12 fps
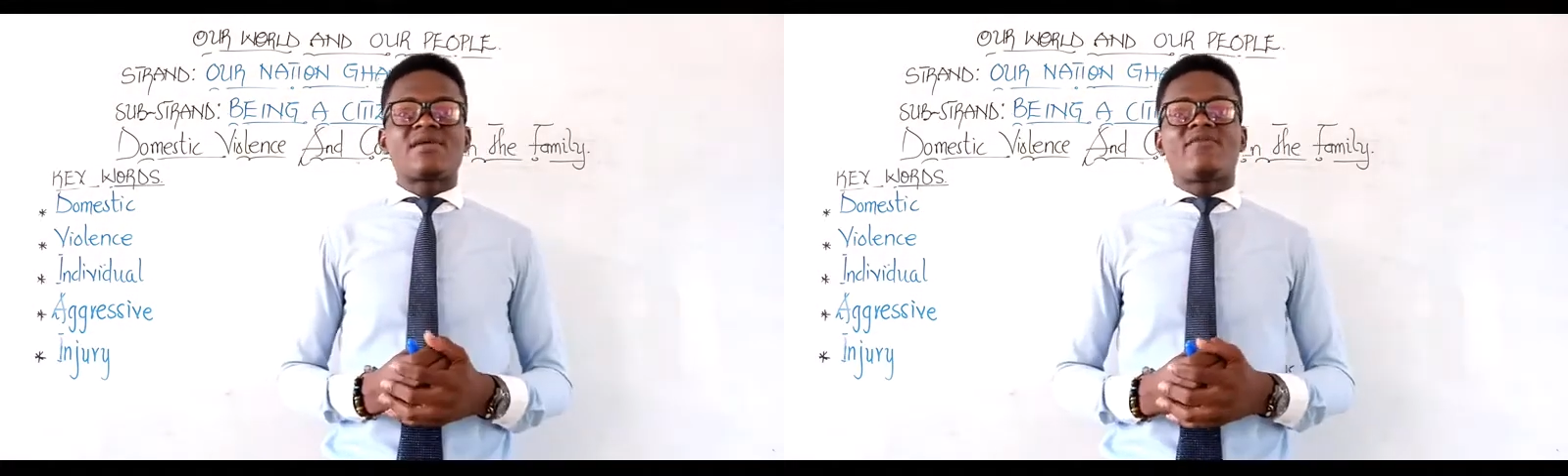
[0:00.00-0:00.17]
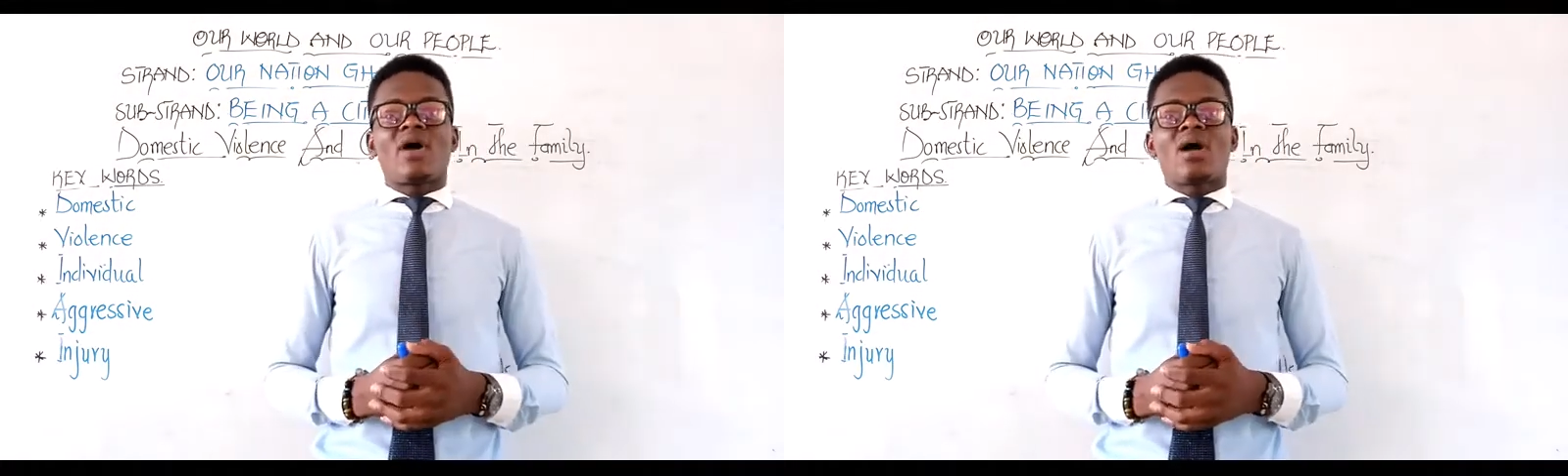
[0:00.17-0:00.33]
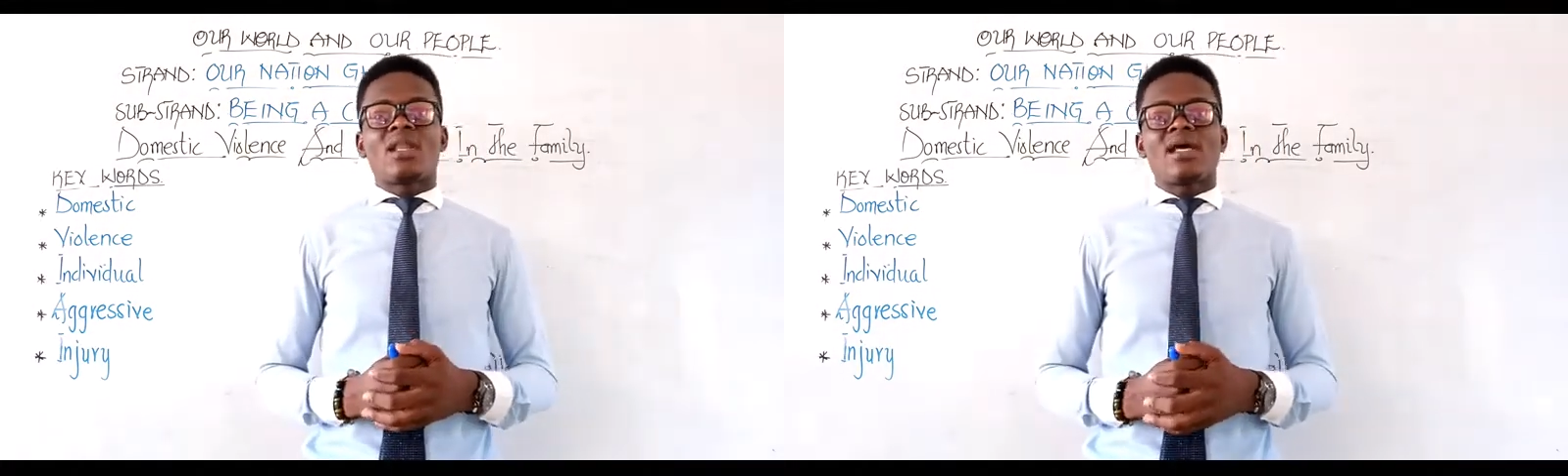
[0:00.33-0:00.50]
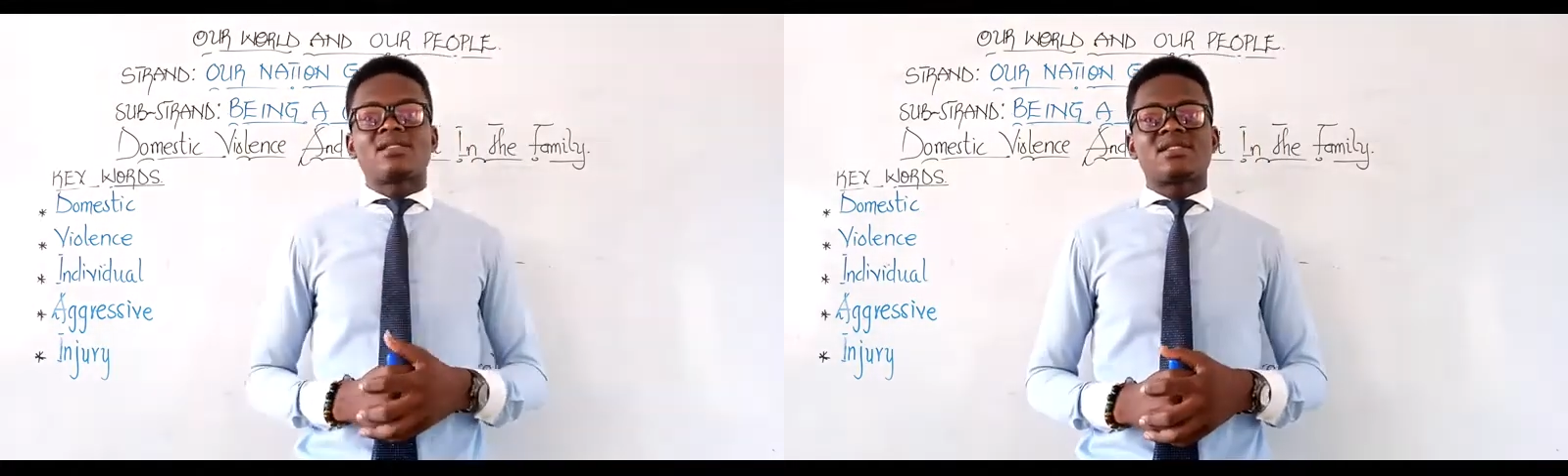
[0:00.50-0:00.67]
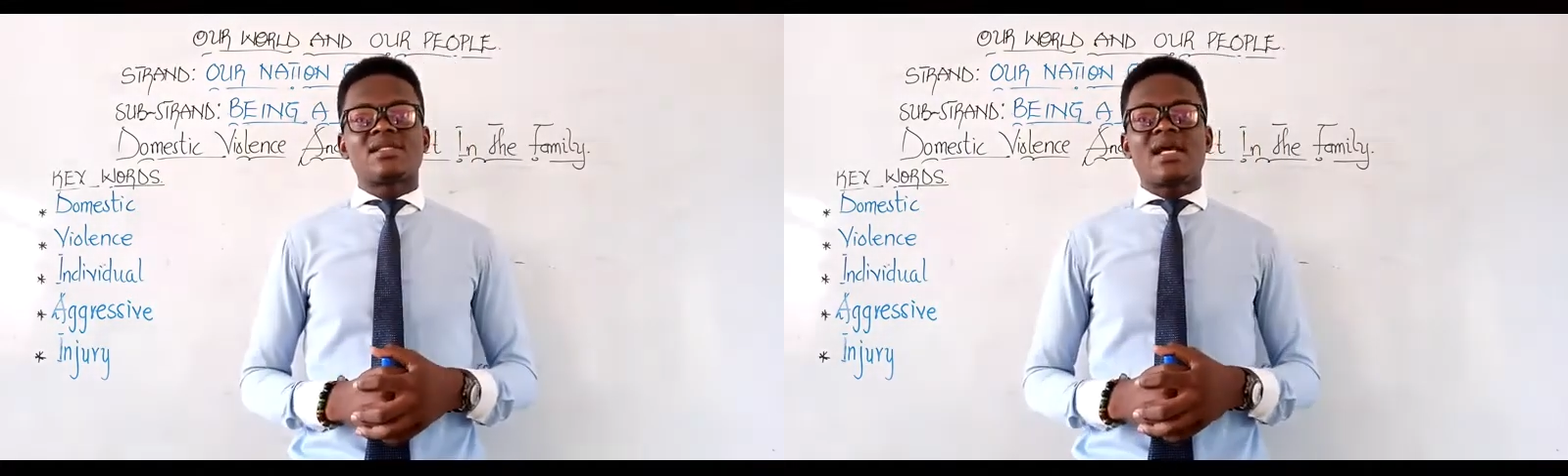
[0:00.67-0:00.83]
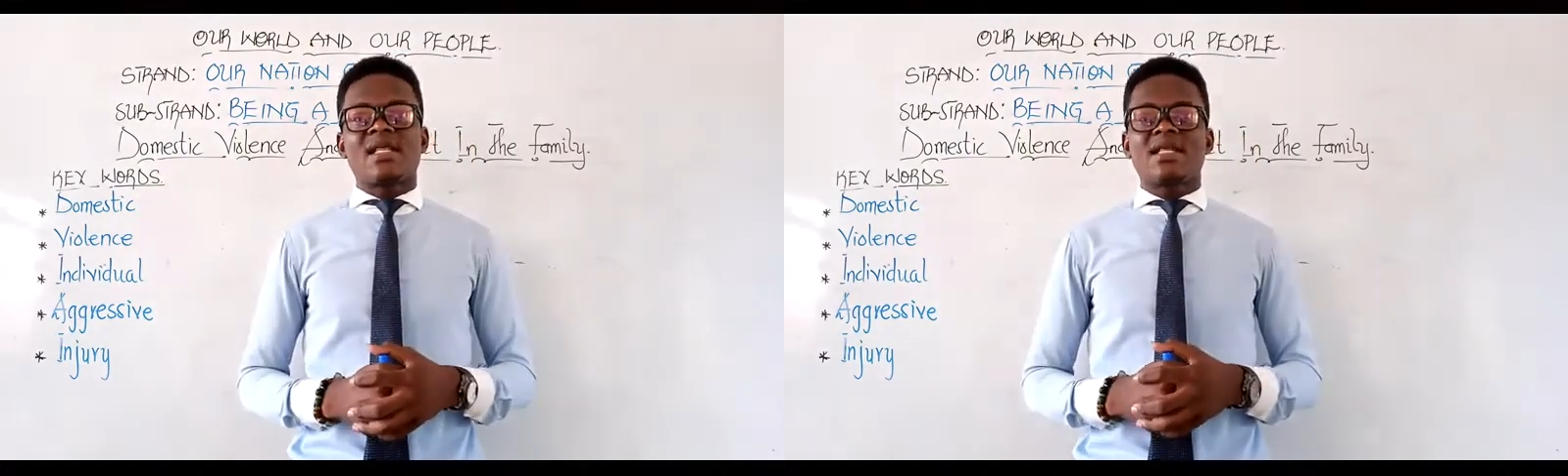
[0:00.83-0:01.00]
violence
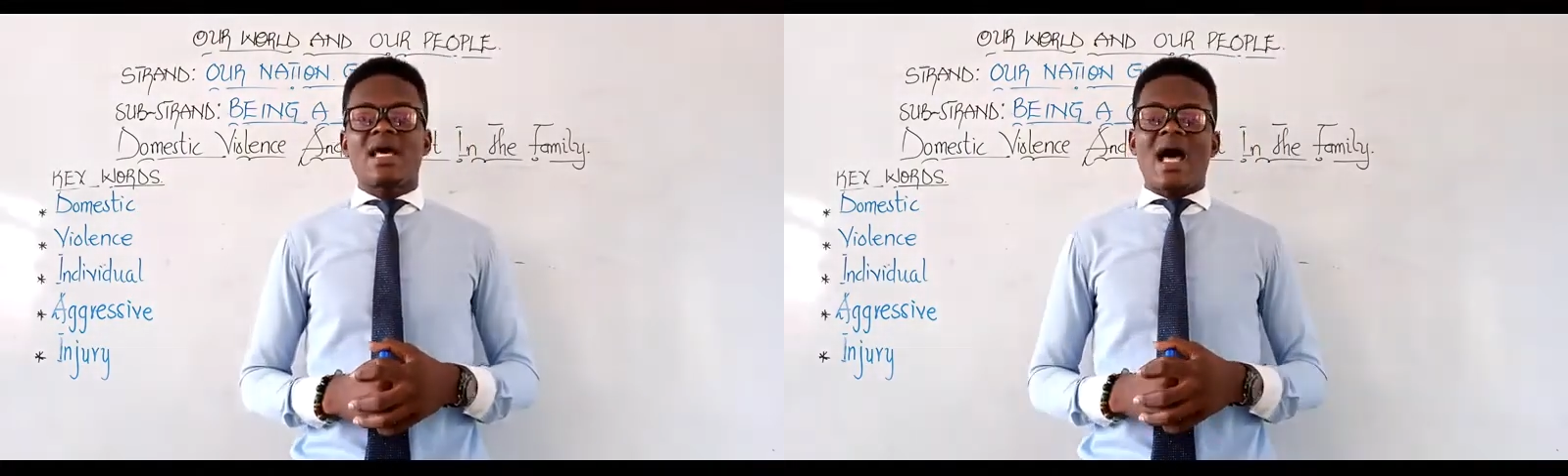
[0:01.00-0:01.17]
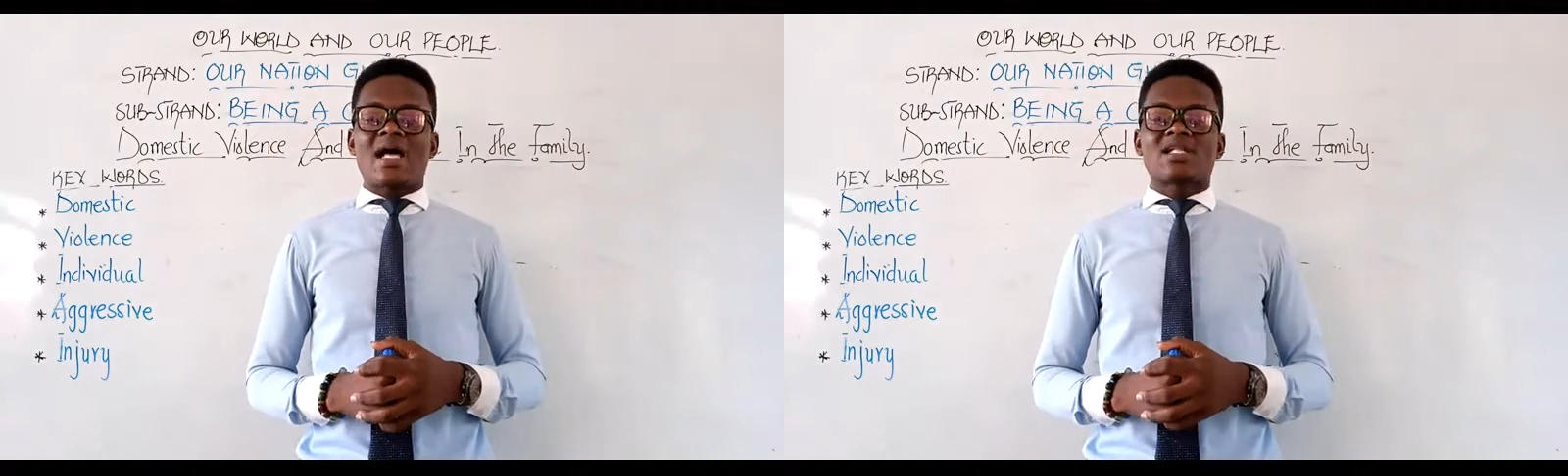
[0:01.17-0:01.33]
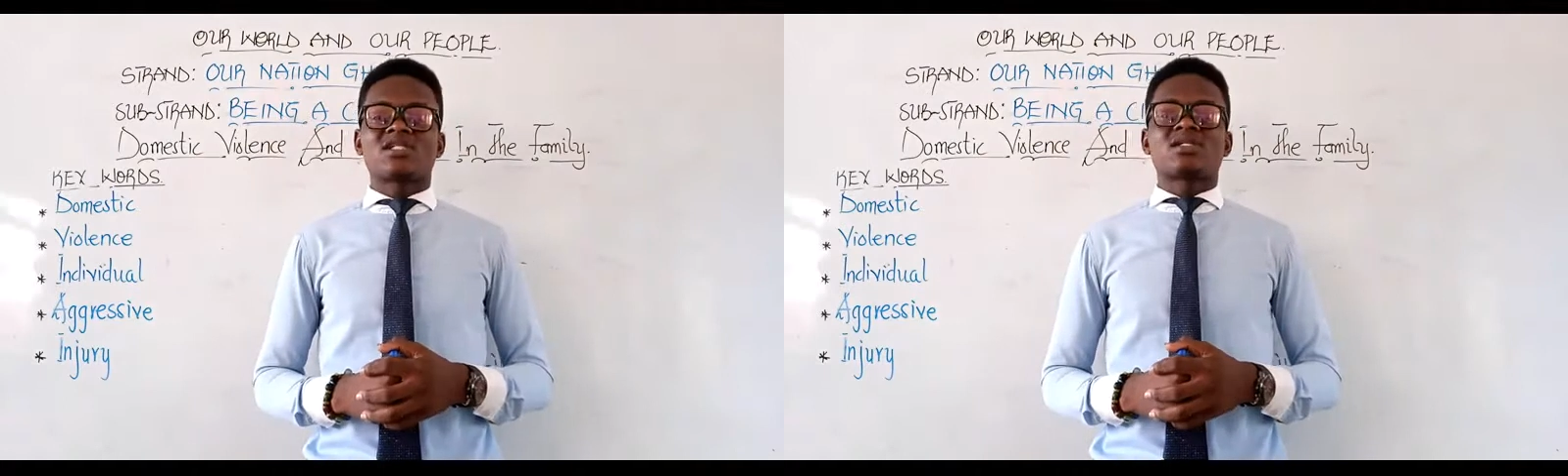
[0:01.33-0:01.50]
is any act